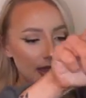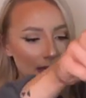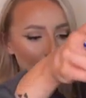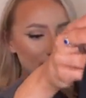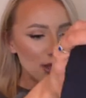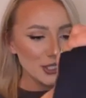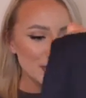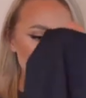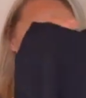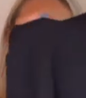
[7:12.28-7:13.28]
But I just
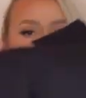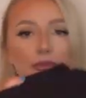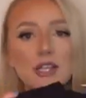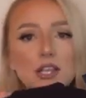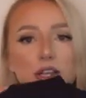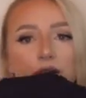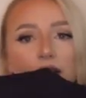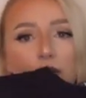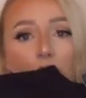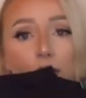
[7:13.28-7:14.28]
thought it was really, really cute. That
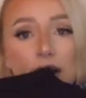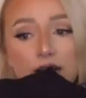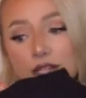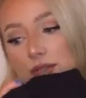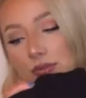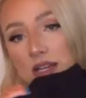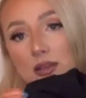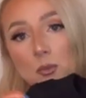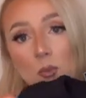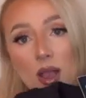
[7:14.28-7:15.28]
would go actually really
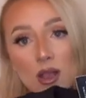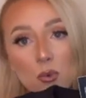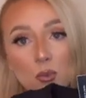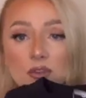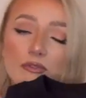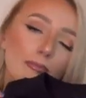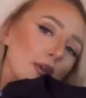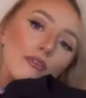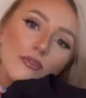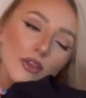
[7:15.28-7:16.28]
well with
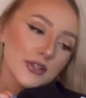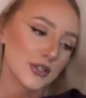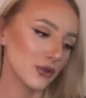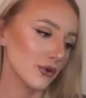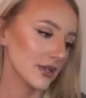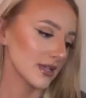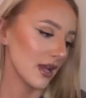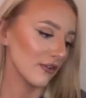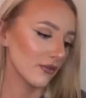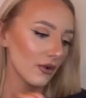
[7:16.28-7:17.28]
both of those joggers that
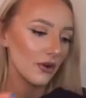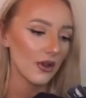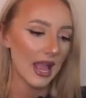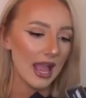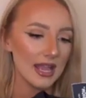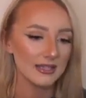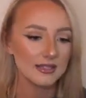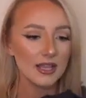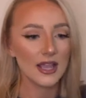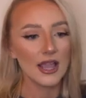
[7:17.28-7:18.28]
I've got.
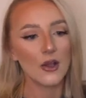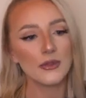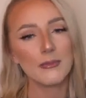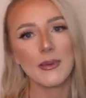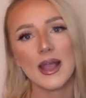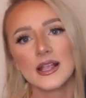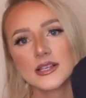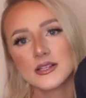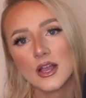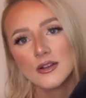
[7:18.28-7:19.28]
And on the back,
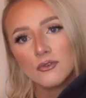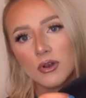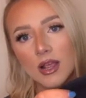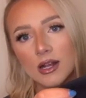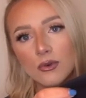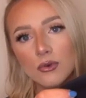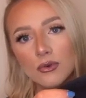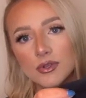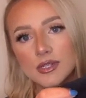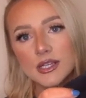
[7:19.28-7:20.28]
it's kind of got like a little
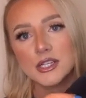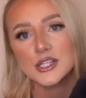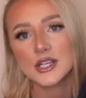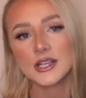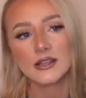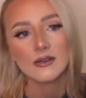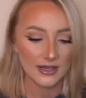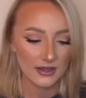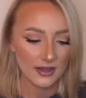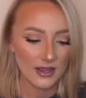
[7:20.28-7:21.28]
cross stitching.
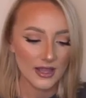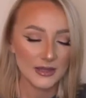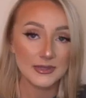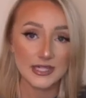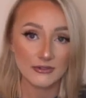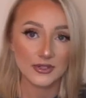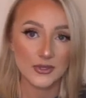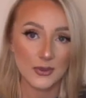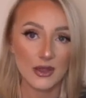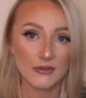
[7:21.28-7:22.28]
The material as
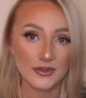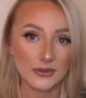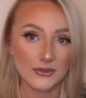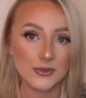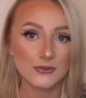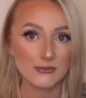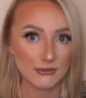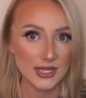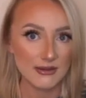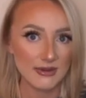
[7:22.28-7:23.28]
well feels
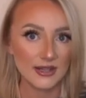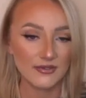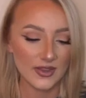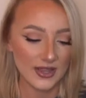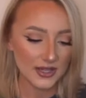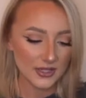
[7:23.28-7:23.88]
really, really thick.